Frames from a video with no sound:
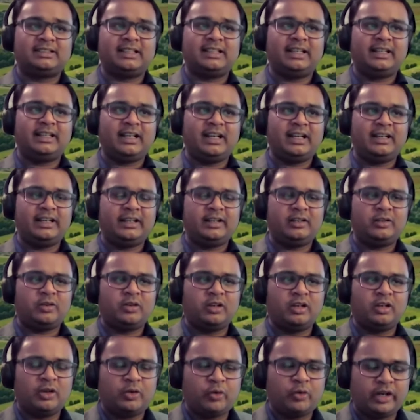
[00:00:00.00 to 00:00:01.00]
I did
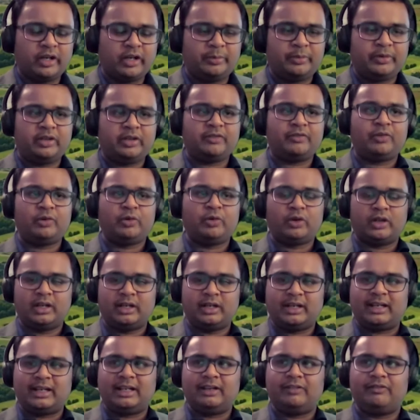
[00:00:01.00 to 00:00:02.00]
quite a bit of
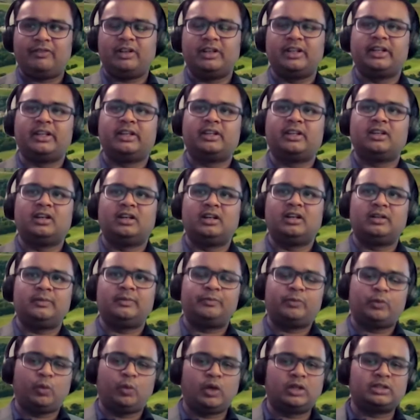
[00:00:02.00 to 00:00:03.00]
local traveling
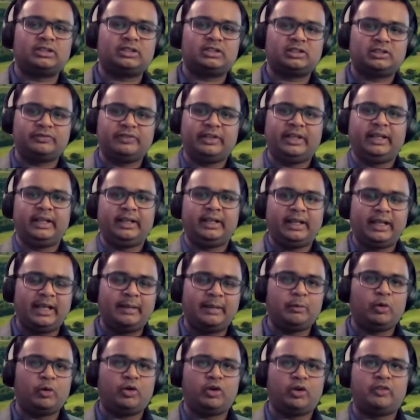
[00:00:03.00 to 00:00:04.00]
once we
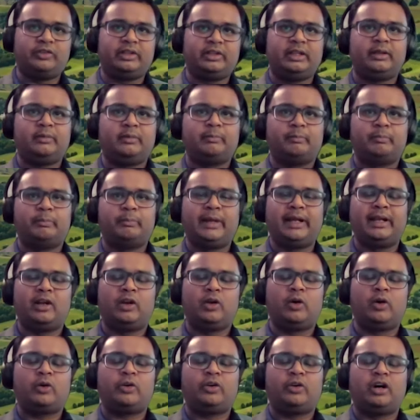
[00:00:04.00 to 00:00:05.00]
came out of the main
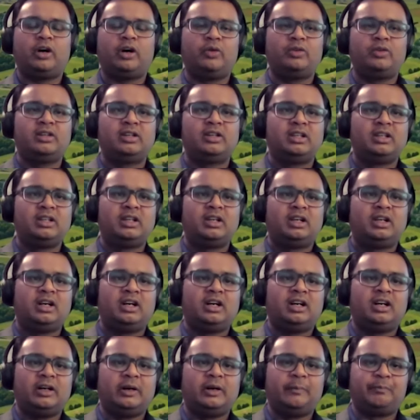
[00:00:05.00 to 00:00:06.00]
lockdown.
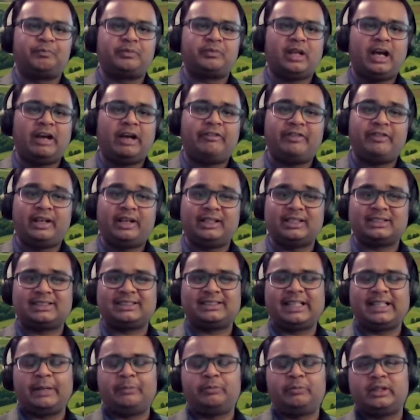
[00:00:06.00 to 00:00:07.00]
I felt the
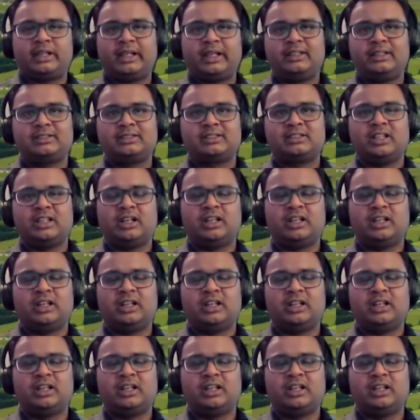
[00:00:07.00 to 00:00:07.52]
same things.